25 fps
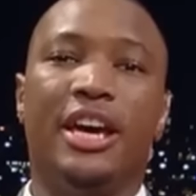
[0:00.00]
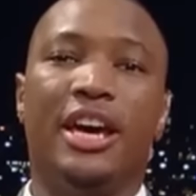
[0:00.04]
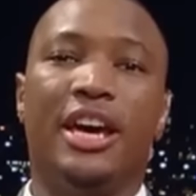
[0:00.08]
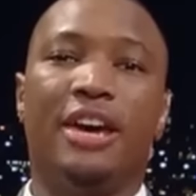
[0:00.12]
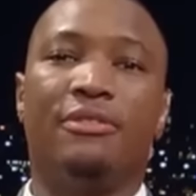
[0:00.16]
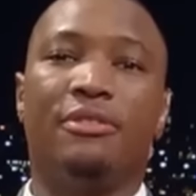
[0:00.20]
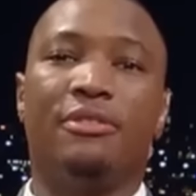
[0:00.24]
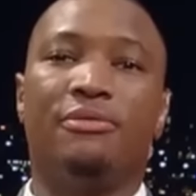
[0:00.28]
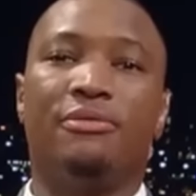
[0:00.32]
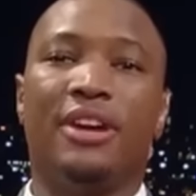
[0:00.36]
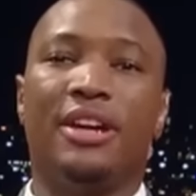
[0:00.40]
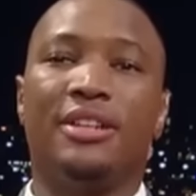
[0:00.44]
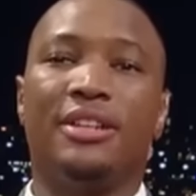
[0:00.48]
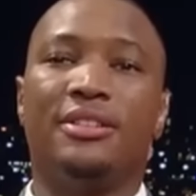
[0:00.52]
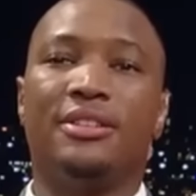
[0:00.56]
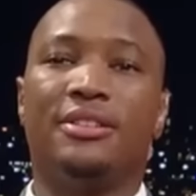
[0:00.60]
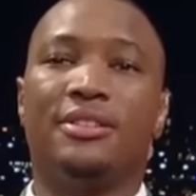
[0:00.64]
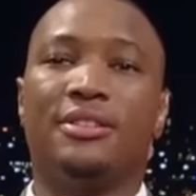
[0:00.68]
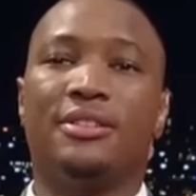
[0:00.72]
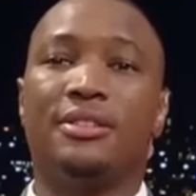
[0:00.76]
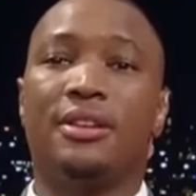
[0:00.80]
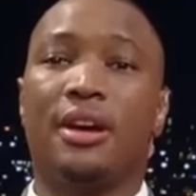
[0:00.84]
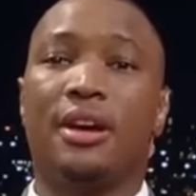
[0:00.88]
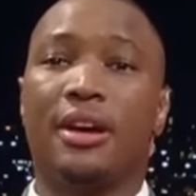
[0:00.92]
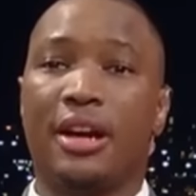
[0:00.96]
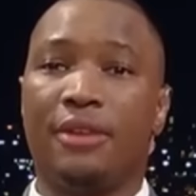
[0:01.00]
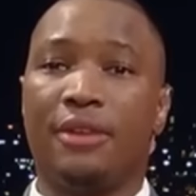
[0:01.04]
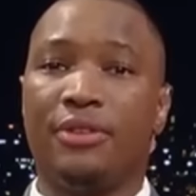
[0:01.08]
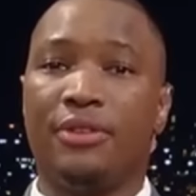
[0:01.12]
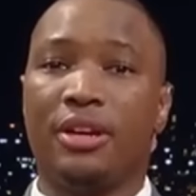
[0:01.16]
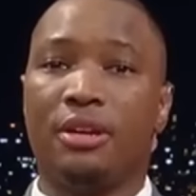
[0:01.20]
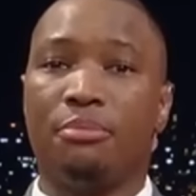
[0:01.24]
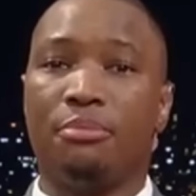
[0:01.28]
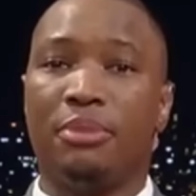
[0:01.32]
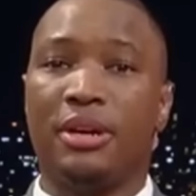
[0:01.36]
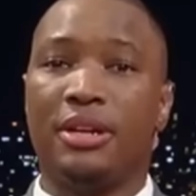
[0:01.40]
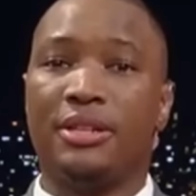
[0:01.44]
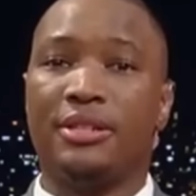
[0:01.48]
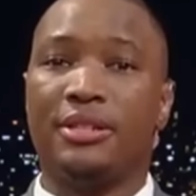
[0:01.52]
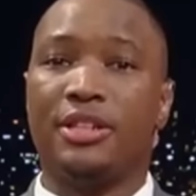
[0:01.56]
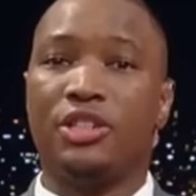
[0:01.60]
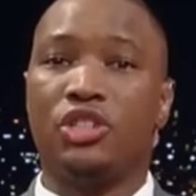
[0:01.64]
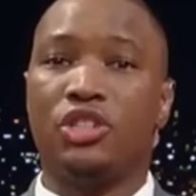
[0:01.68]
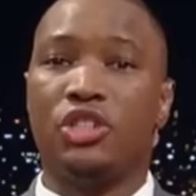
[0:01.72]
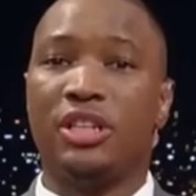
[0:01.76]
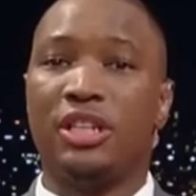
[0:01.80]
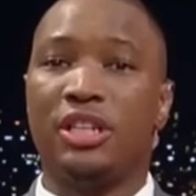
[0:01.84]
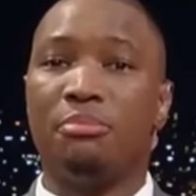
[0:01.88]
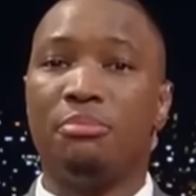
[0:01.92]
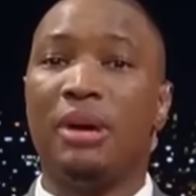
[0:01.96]
have invited South Africa-based
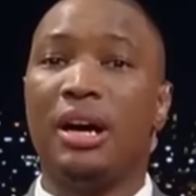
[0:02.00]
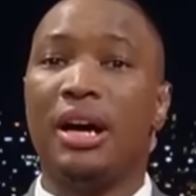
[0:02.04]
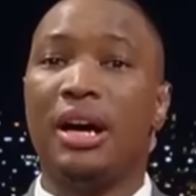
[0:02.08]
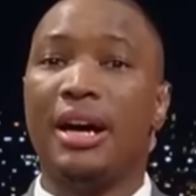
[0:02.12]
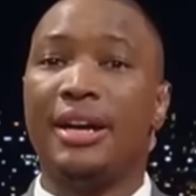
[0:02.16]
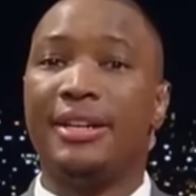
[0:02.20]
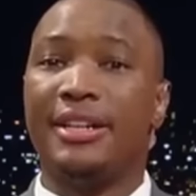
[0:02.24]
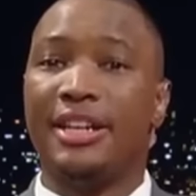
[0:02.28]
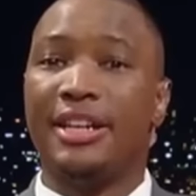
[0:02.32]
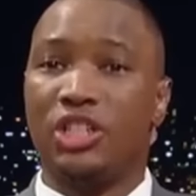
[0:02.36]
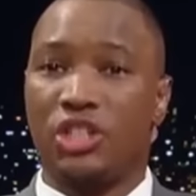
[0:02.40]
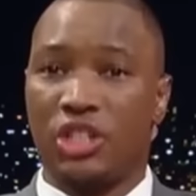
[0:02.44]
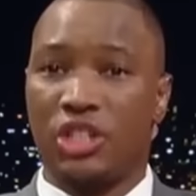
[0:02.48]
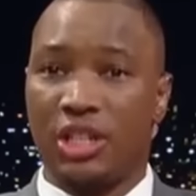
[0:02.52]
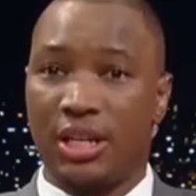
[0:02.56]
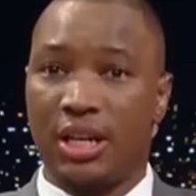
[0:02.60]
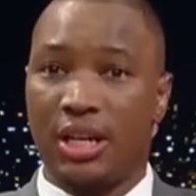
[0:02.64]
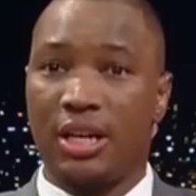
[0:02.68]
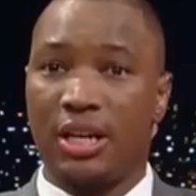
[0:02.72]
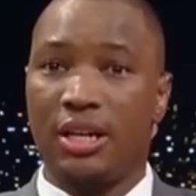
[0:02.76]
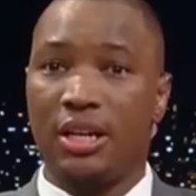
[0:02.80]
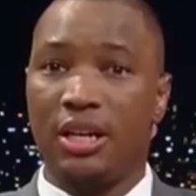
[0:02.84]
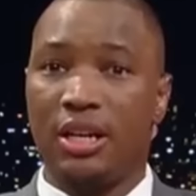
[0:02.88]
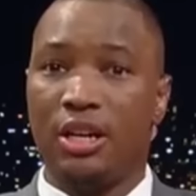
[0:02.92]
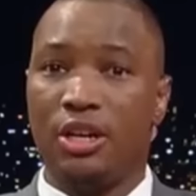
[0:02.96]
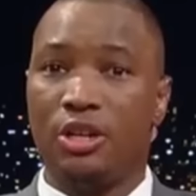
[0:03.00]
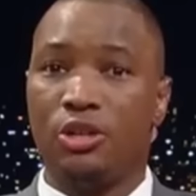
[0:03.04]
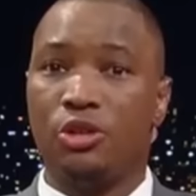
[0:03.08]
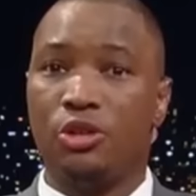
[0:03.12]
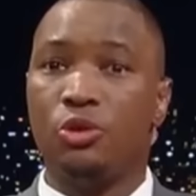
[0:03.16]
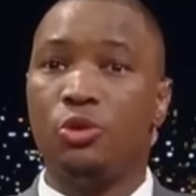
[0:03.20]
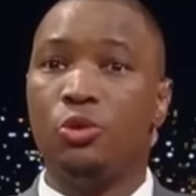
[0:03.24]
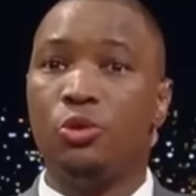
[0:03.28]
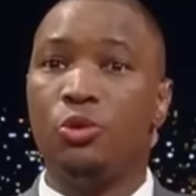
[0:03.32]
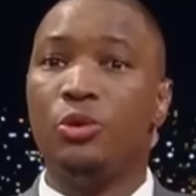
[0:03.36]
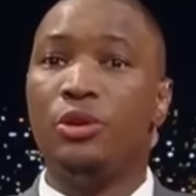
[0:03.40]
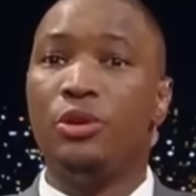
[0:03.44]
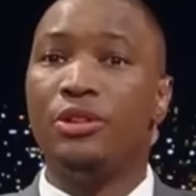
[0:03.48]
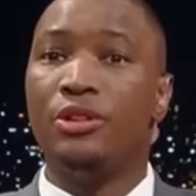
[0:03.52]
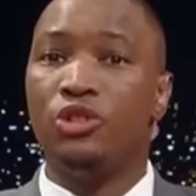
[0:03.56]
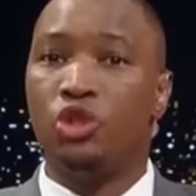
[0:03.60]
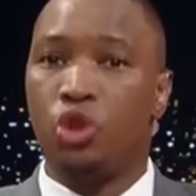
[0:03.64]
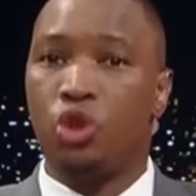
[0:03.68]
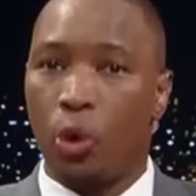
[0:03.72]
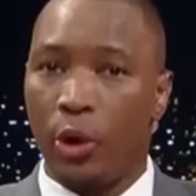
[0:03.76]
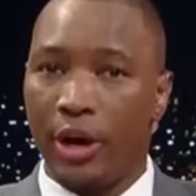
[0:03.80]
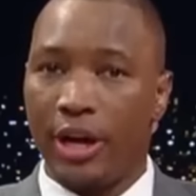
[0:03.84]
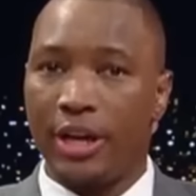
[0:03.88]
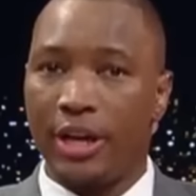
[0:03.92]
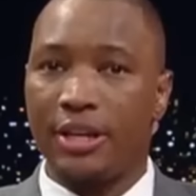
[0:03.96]
Chidimma Adetshina to
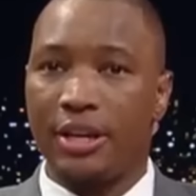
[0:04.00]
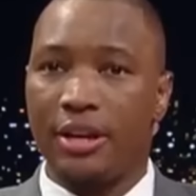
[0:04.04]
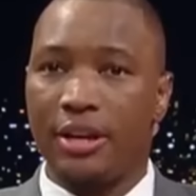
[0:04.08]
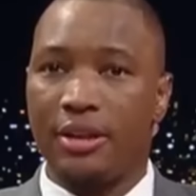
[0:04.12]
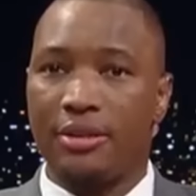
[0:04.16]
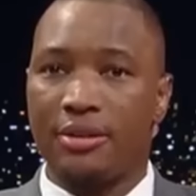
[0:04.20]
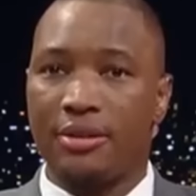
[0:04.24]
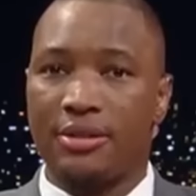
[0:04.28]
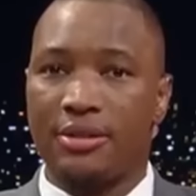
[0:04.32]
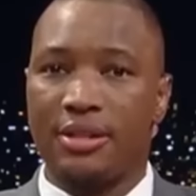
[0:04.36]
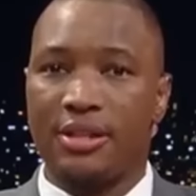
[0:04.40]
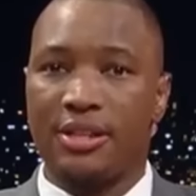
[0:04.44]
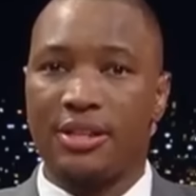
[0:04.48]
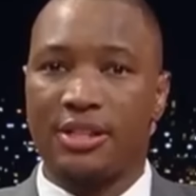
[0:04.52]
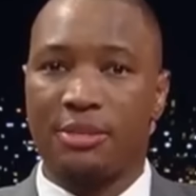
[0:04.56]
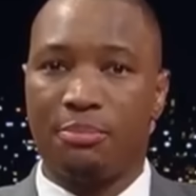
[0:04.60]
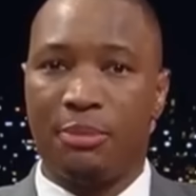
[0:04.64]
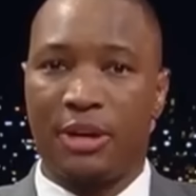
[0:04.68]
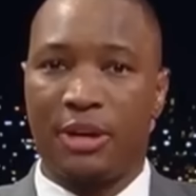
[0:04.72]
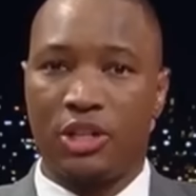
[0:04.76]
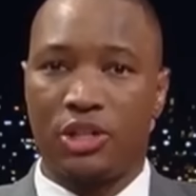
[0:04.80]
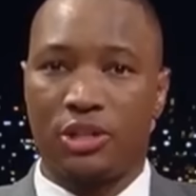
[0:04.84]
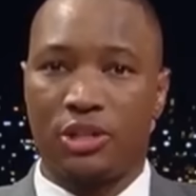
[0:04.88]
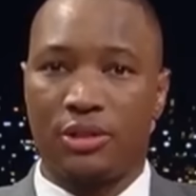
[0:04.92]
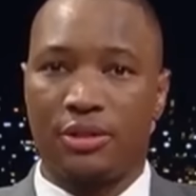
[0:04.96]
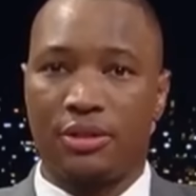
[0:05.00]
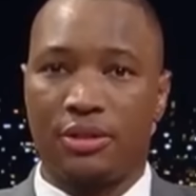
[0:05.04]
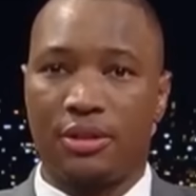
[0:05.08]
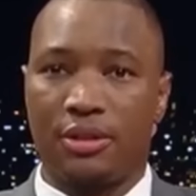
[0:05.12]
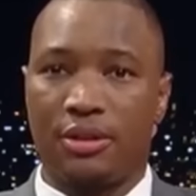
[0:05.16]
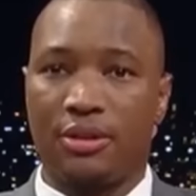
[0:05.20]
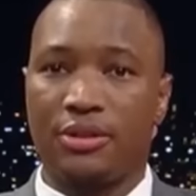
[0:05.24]
join this year's pageant.